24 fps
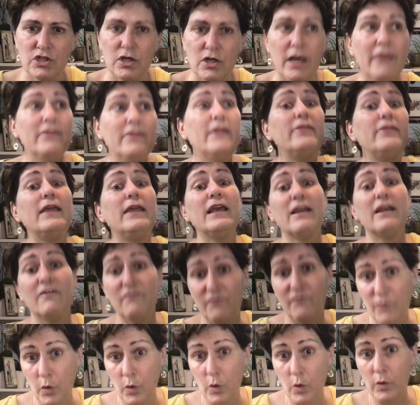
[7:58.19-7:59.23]
and then they can
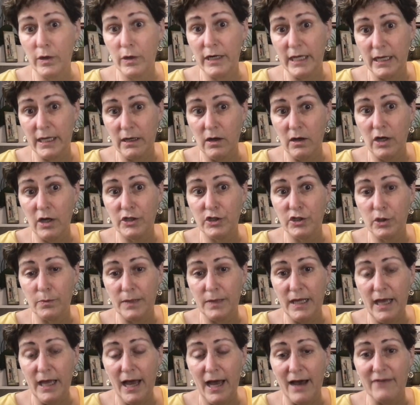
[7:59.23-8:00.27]
forward it on your
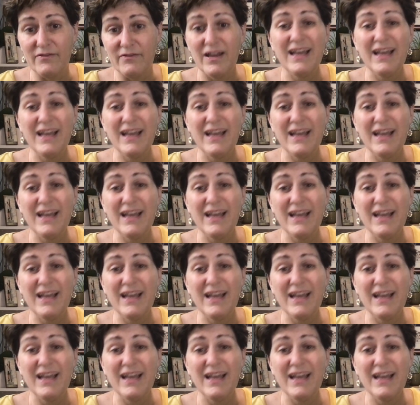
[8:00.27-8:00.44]
behalf.